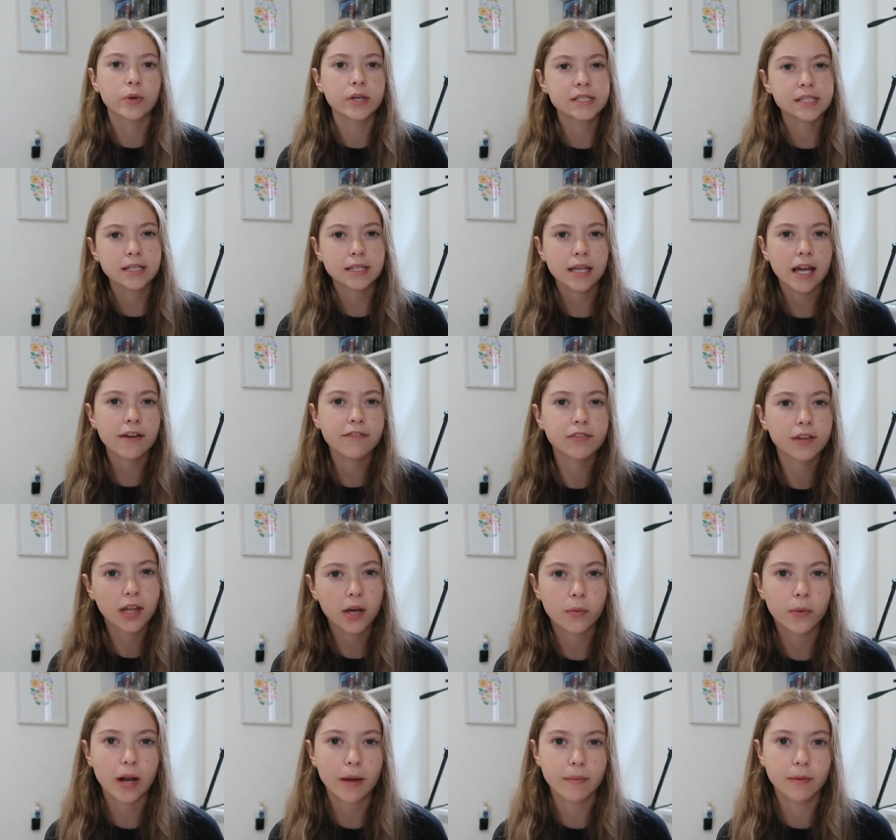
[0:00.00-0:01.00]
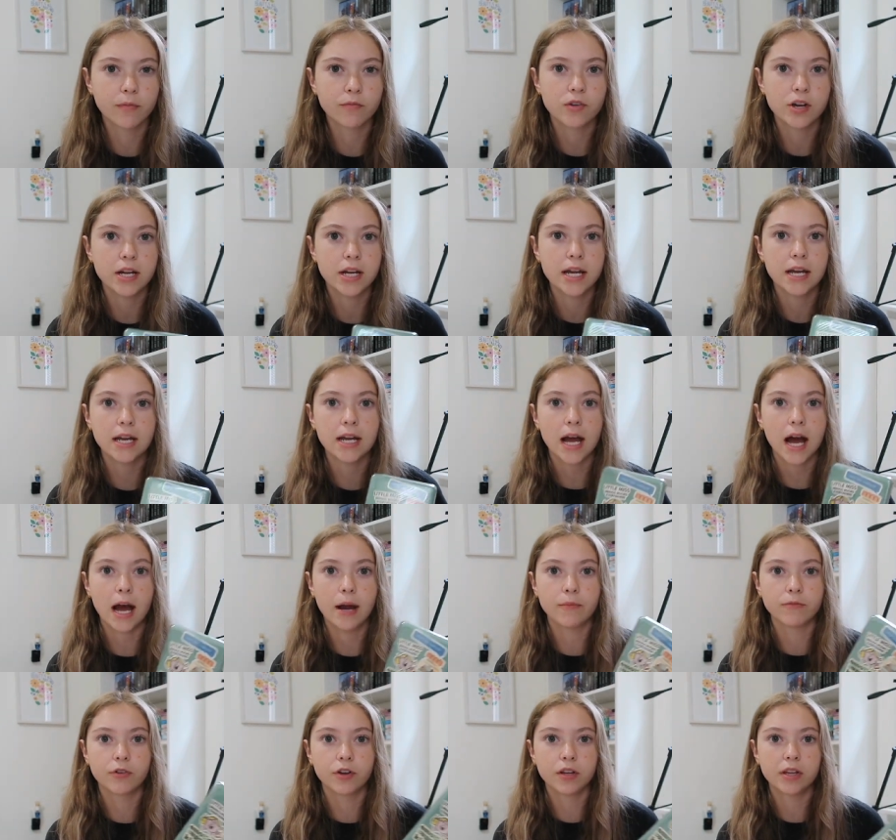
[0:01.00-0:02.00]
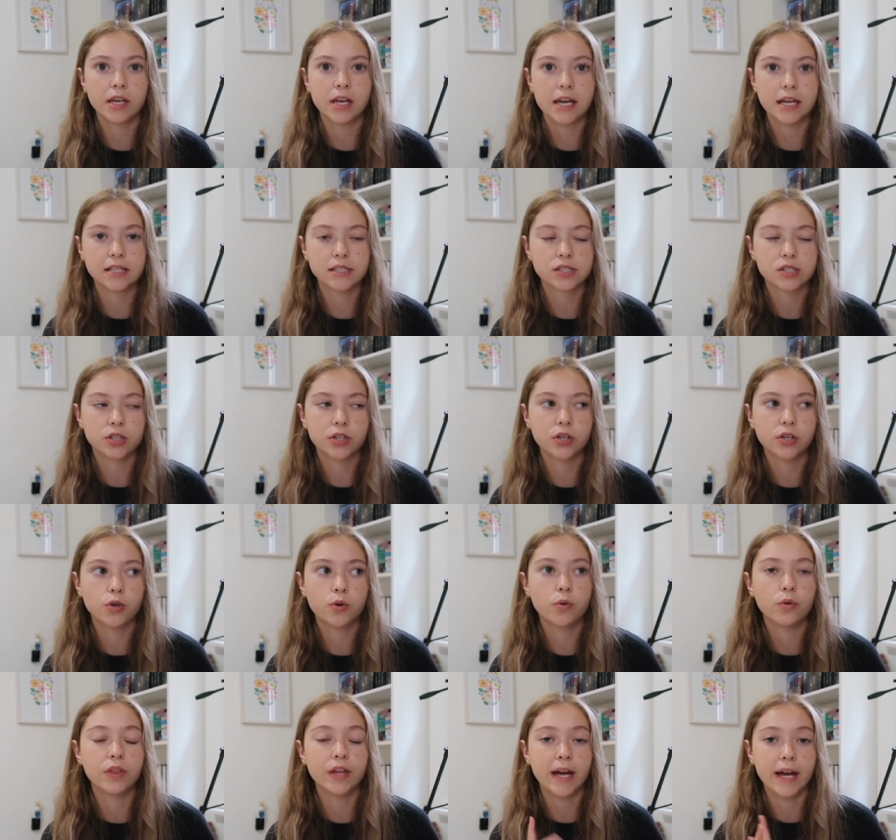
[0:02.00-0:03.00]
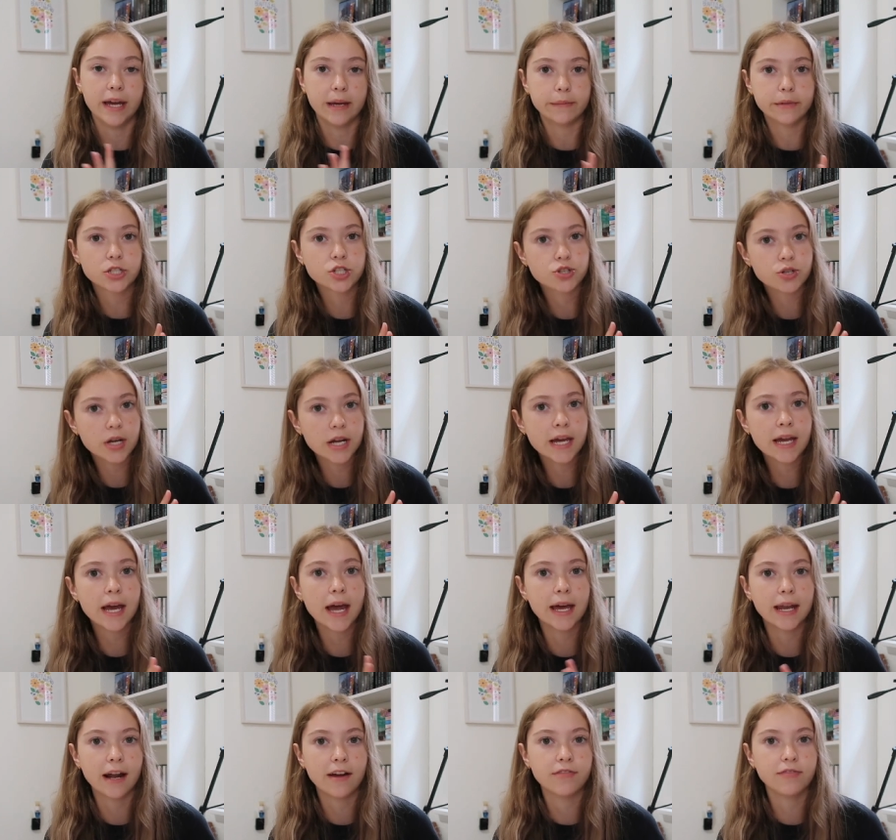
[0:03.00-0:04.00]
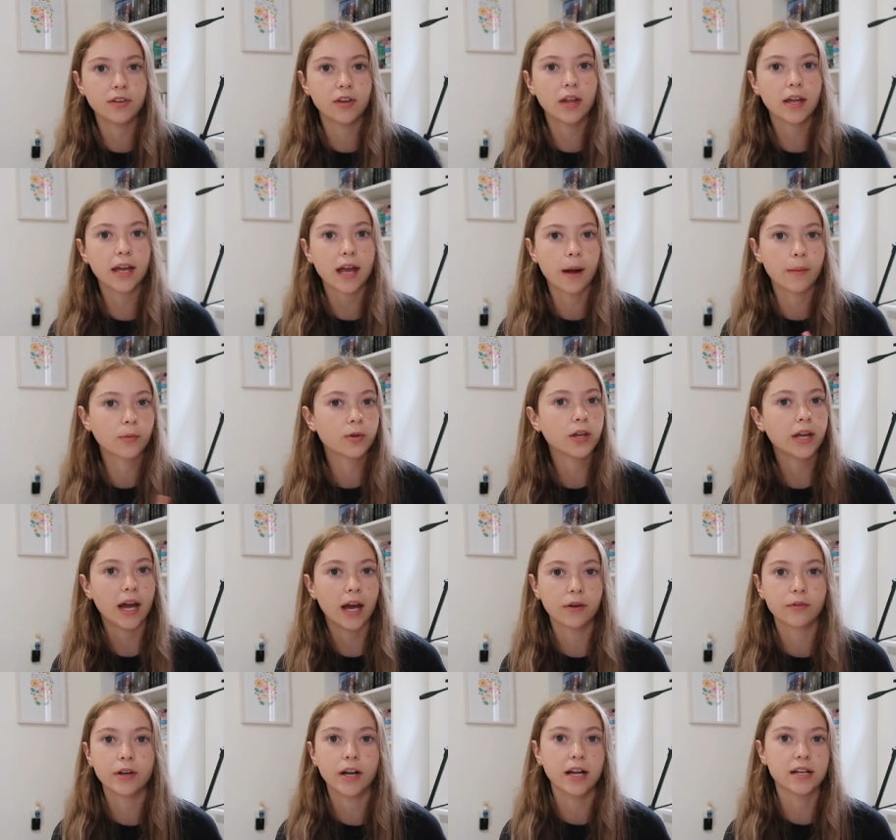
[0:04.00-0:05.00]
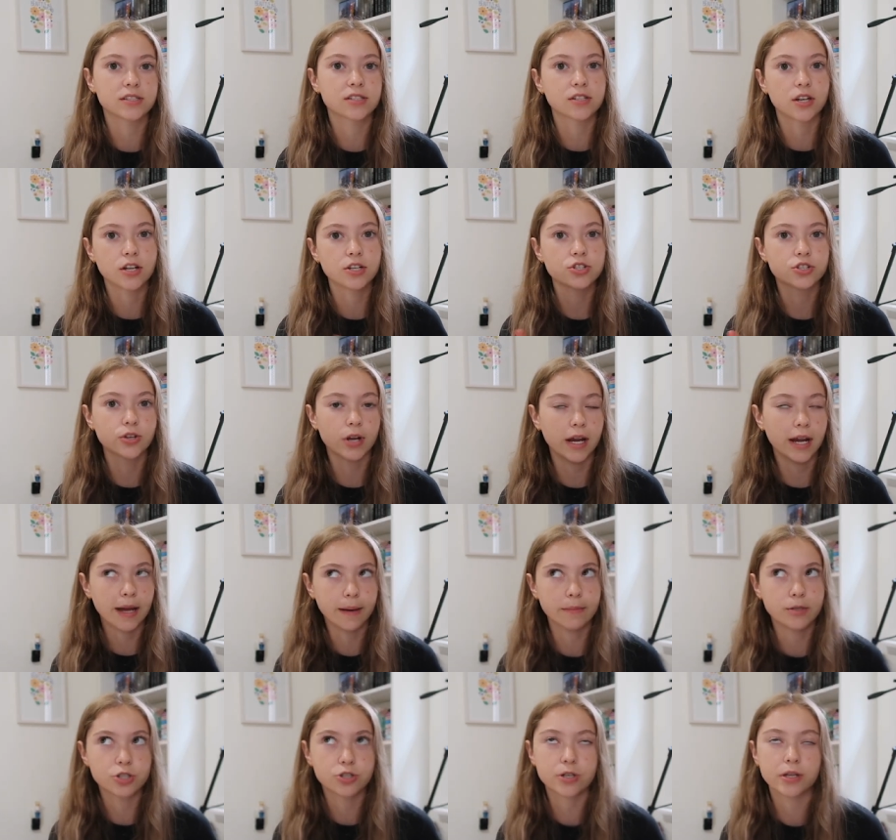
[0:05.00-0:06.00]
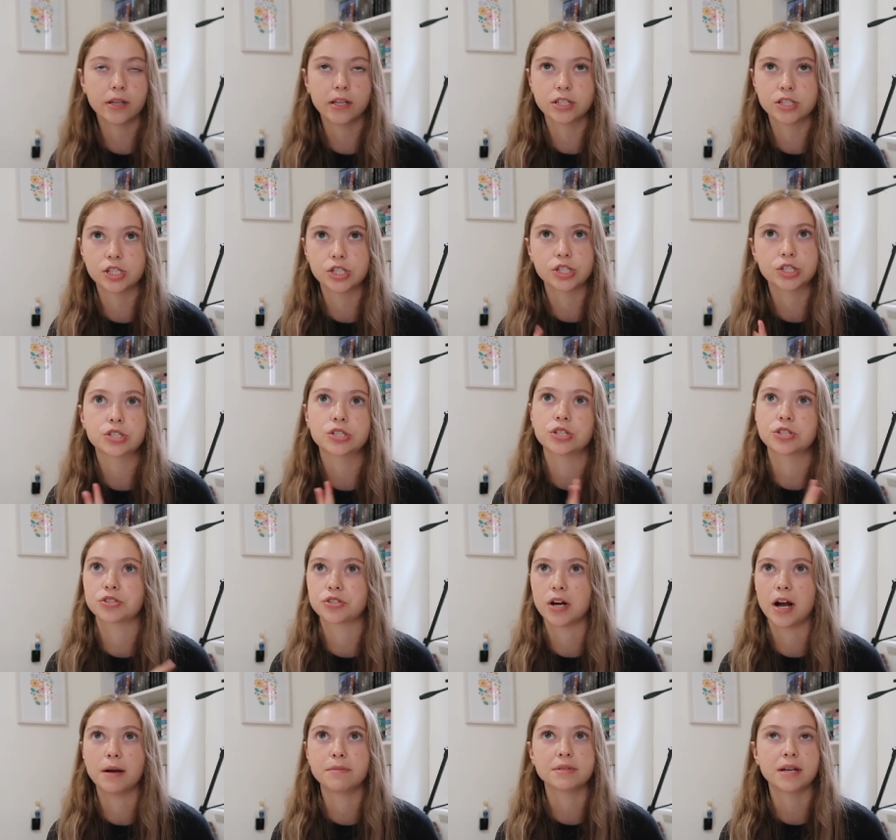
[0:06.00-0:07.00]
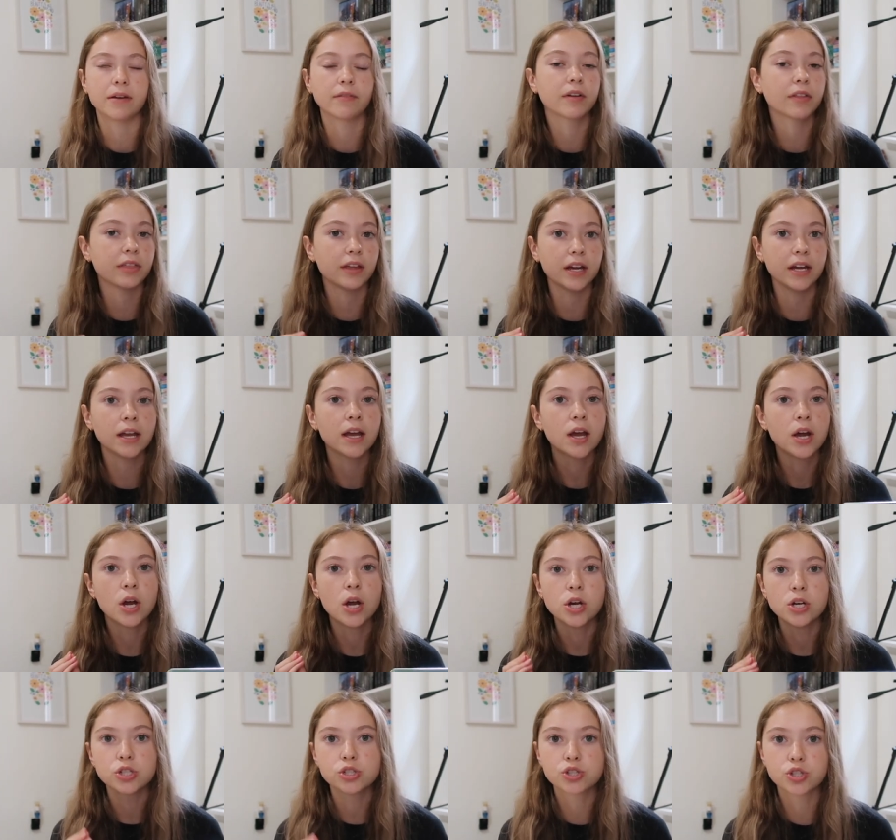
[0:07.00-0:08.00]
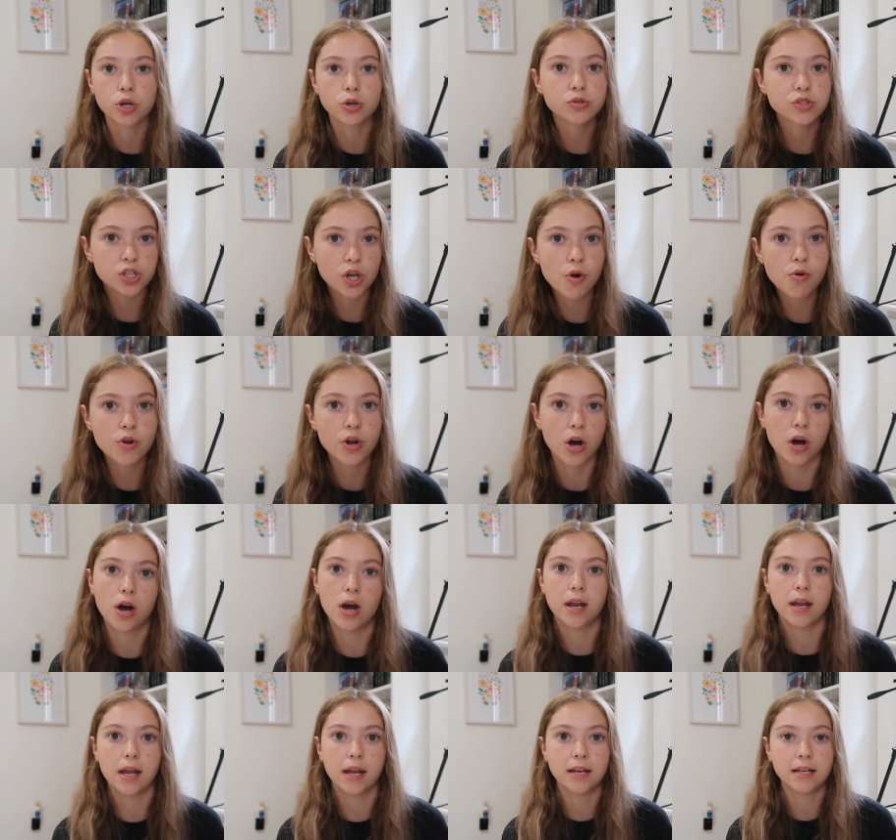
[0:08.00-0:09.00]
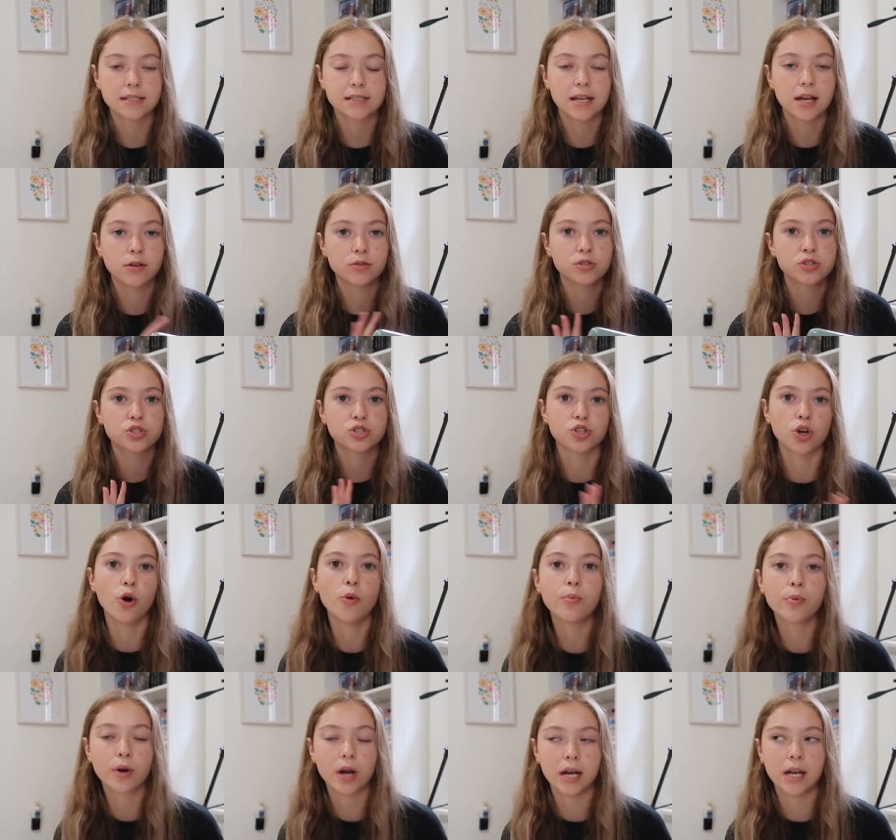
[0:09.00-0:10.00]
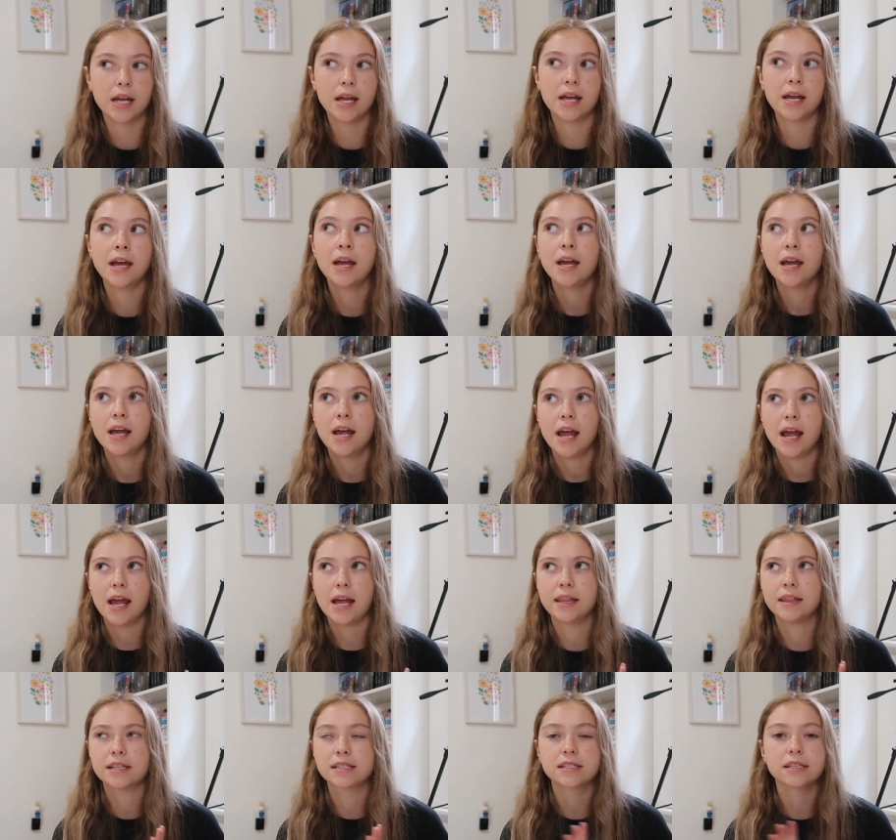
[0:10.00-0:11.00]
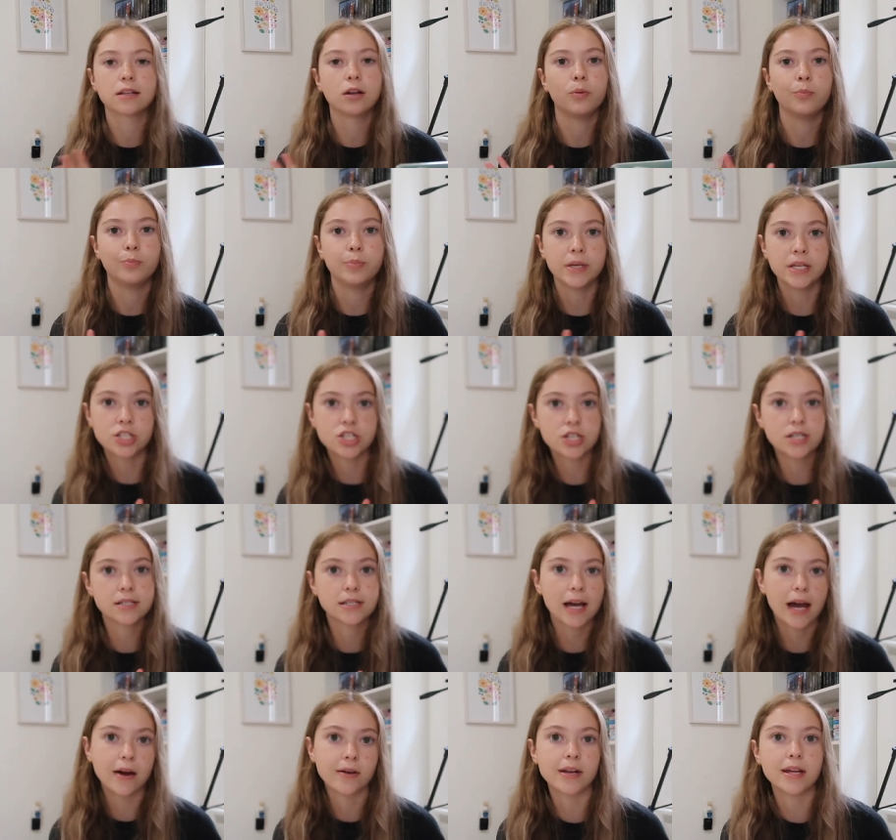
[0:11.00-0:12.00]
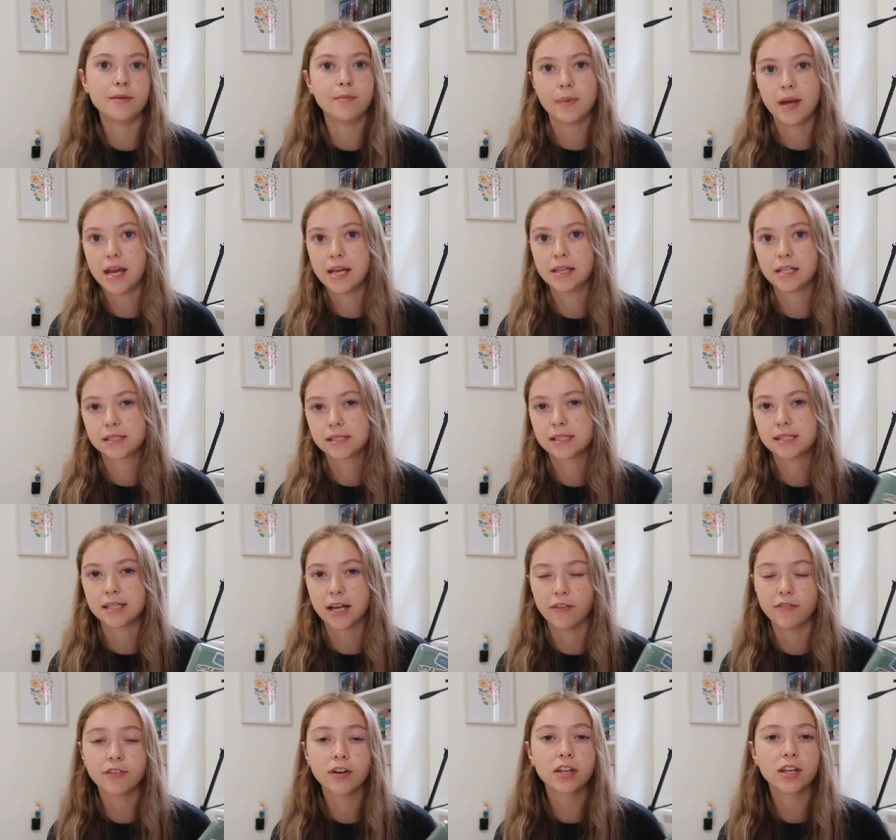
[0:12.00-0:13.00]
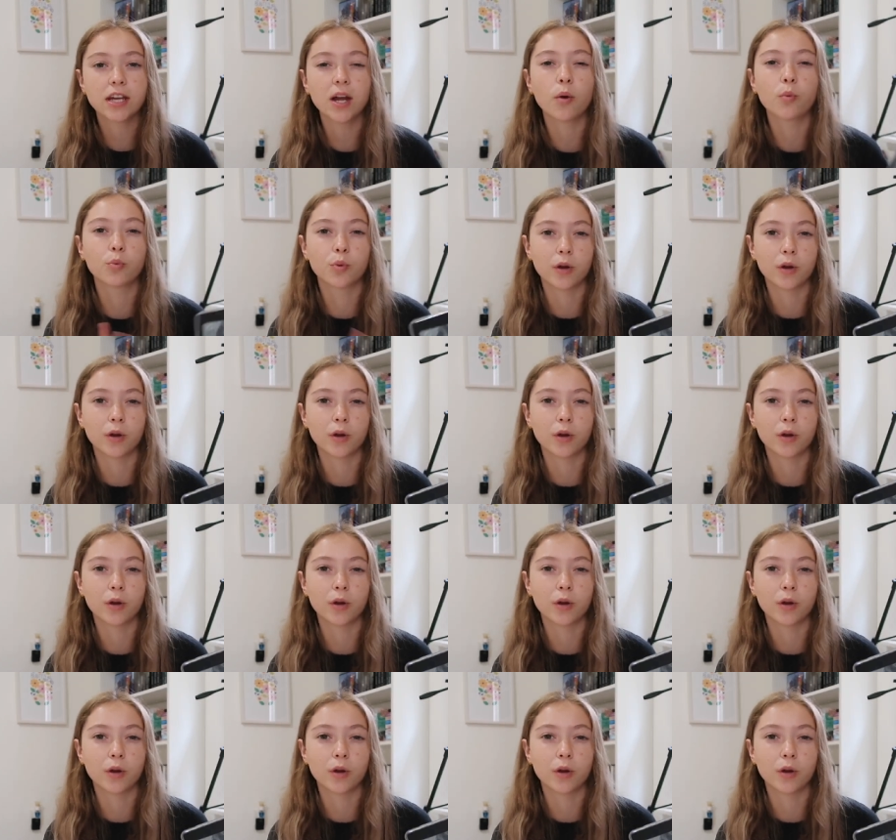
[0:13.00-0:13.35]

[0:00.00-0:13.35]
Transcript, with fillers: Recently, I feel like when I've been reading, I'm really into the imagery and I feel like Emily Henry has such great imagery. Like she just describes everything so, so good and it sounds so pretty in this little beachy town in Maine. This is definitely a